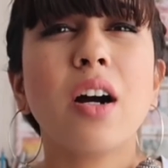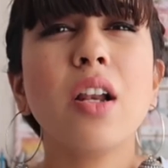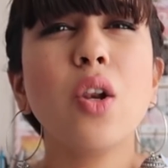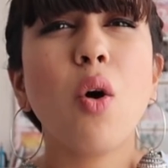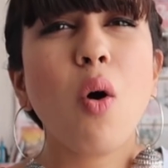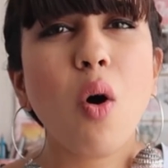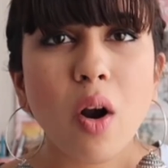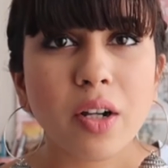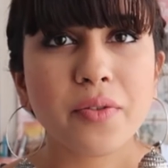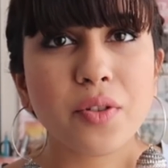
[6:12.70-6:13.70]
A
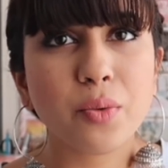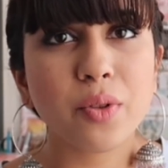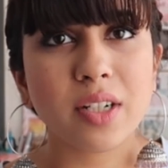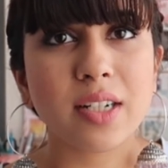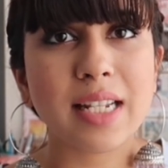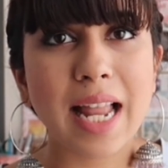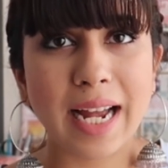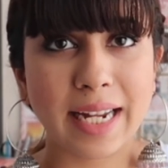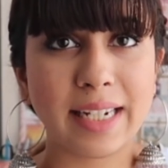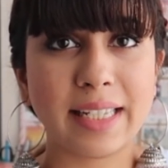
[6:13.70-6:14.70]
lot of students
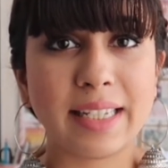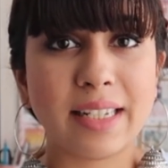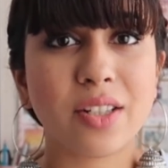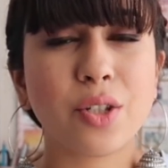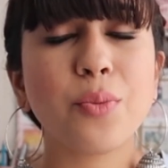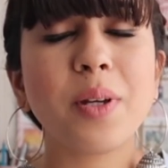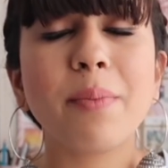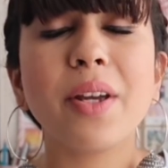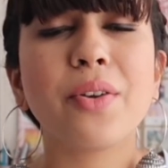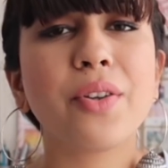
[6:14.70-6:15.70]
lack at this. You may
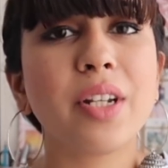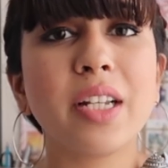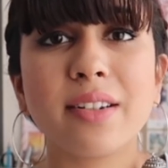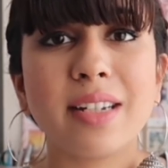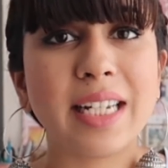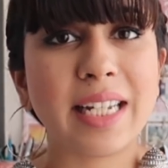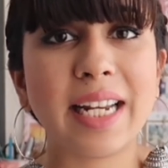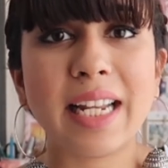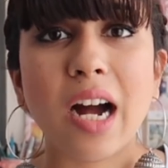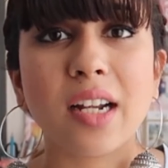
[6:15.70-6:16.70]
be really
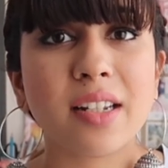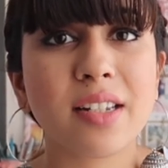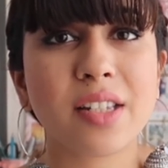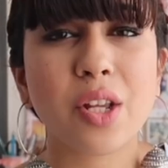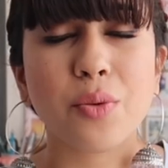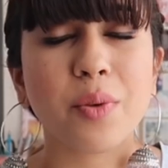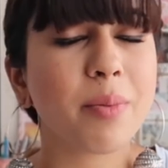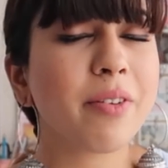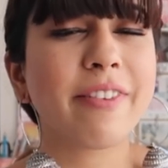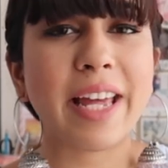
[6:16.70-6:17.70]
great artists and you may
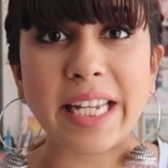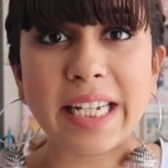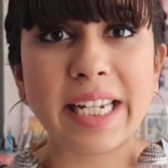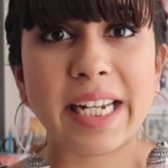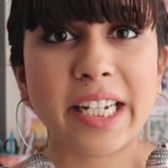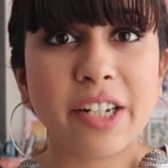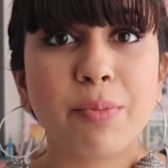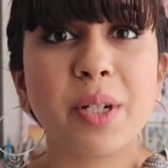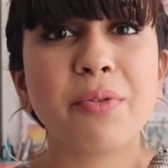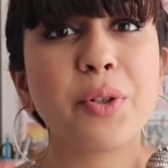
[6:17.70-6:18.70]
be very
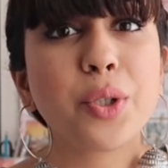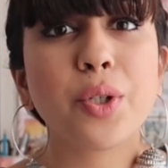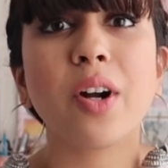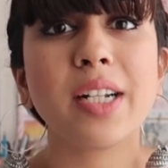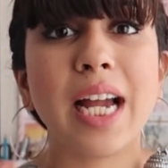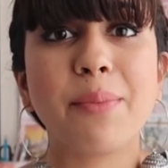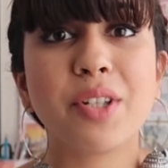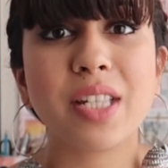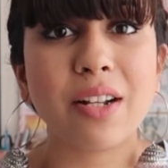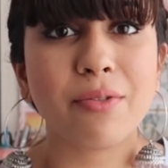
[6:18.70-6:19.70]
creative, but if you do not time
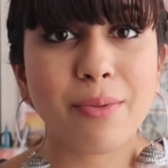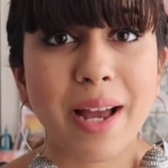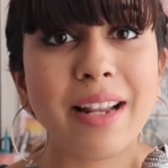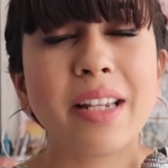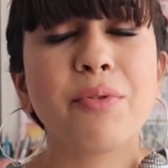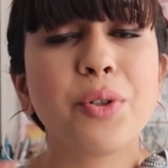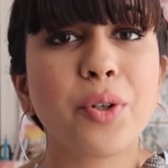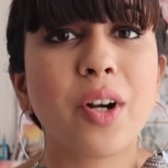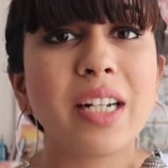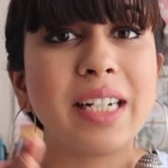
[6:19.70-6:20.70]
yourself well and if you do
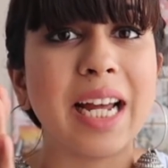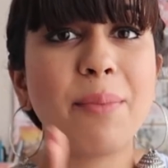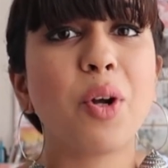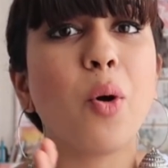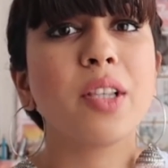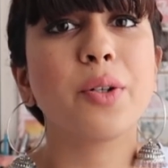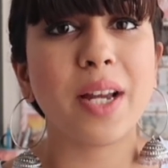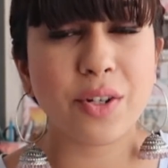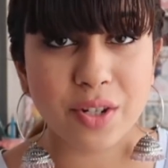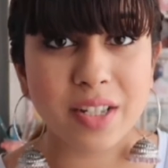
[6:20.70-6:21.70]
not attempt all the
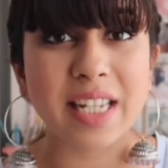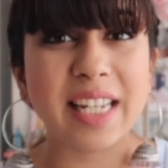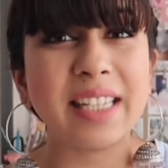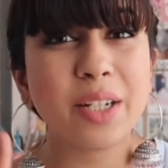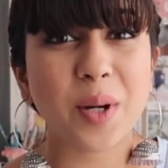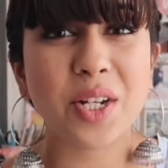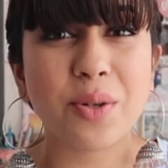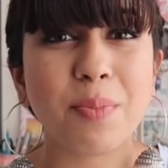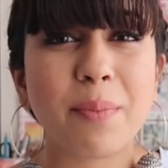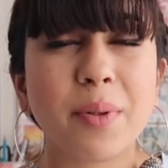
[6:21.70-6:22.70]
questions in the
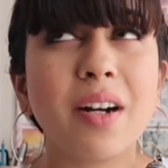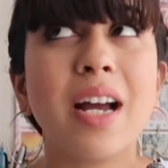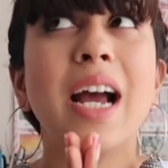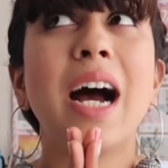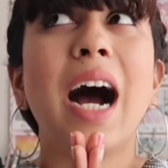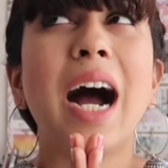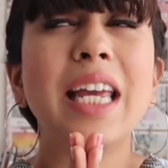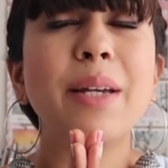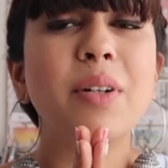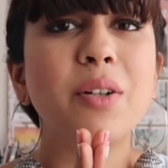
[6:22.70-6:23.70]
question paper, I
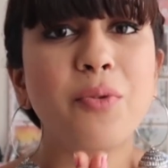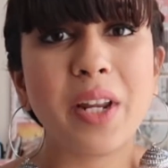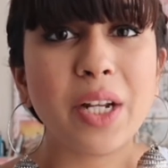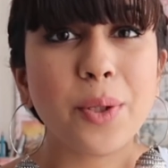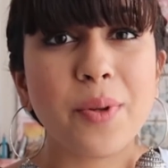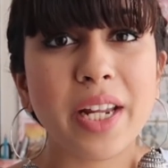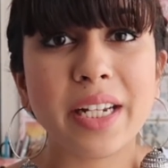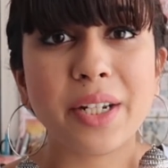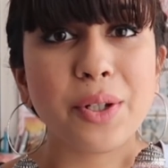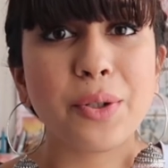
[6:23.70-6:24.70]
am afraid to
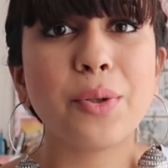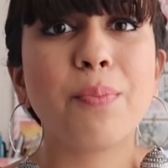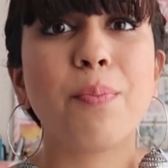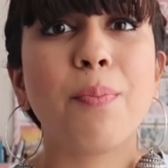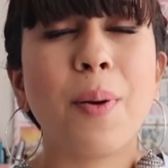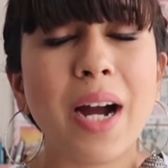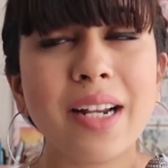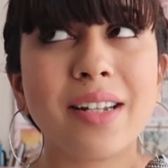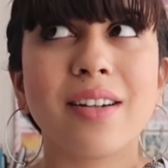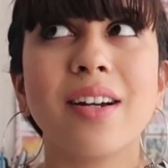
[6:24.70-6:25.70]
break it to you,
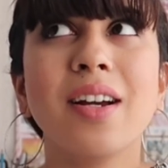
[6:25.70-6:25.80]
but